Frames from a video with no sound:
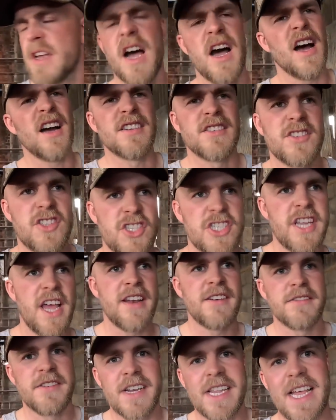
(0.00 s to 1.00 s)
are
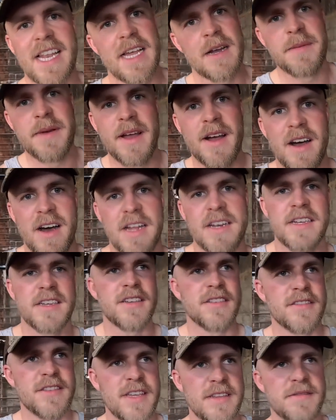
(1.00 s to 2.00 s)
generally a little bit harder
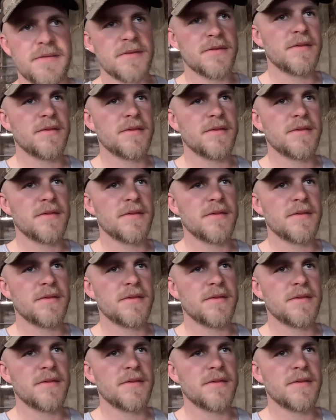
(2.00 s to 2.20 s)
because they're